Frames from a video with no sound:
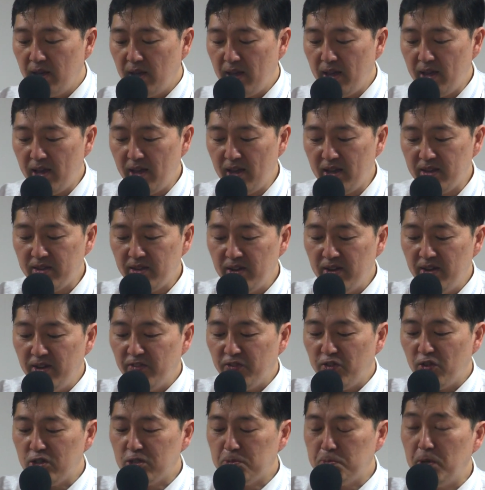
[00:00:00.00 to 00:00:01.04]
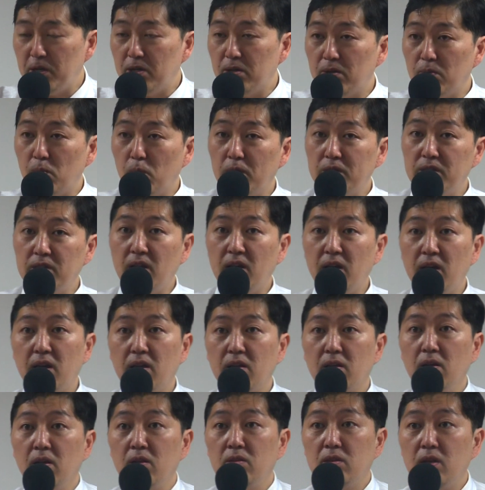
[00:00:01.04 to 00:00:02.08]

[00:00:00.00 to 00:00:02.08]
And 1 Peter 1:9,